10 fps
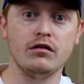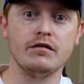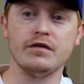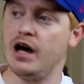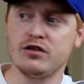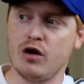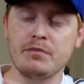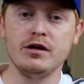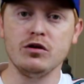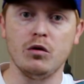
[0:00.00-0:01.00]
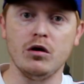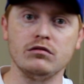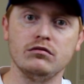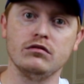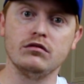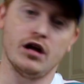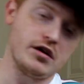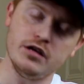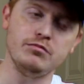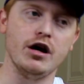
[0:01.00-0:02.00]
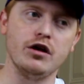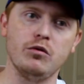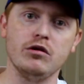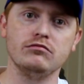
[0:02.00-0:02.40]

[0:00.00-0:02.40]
then I drop the other one. I'll keep the other one.